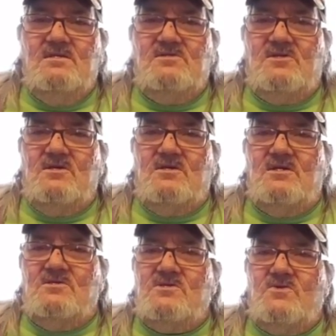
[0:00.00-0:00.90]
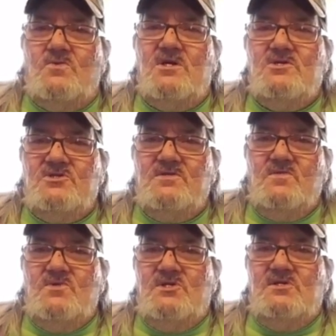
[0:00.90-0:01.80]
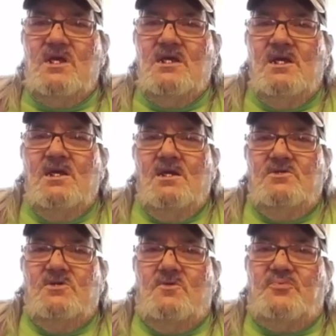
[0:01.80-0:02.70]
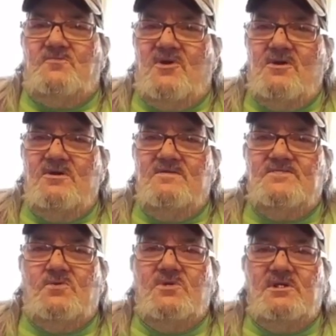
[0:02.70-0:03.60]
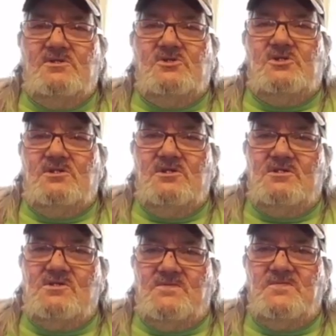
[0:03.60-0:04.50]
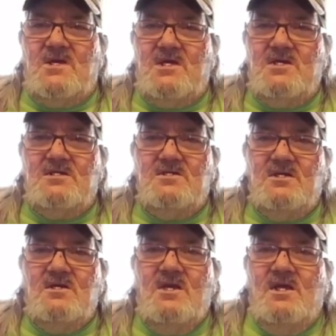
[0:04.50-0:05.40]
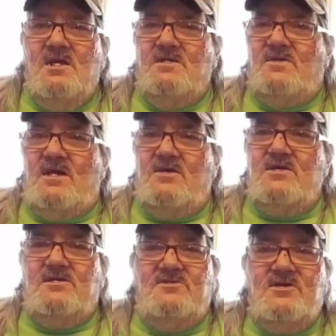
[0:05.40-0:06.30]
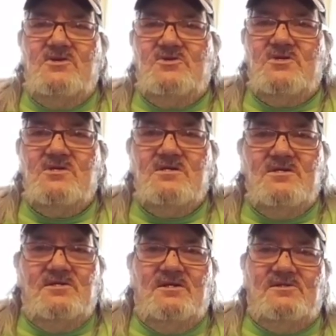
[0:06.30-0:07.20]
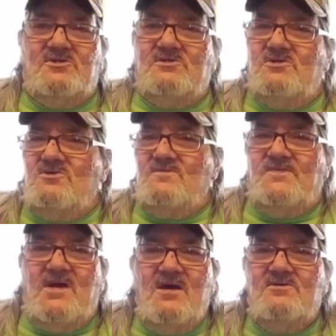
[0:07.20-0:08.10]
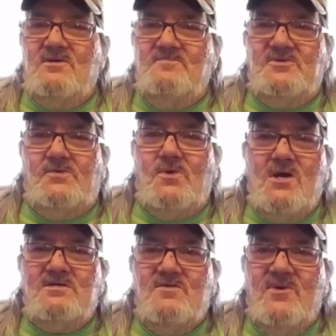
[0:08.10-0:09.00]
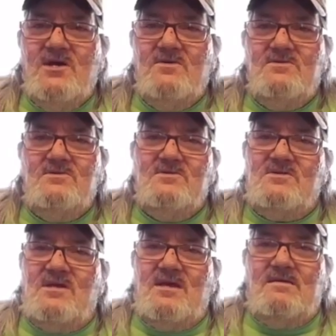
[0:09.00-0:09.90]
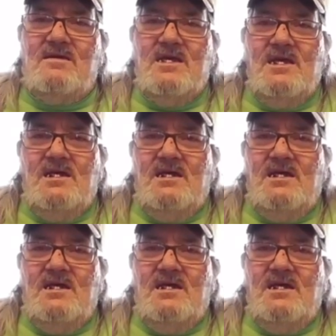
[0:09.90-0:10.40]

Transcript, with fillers: to consideration when you're preparing for when shit hits the fan. that echinacea, it's just found up in the Rocky Mountains. I,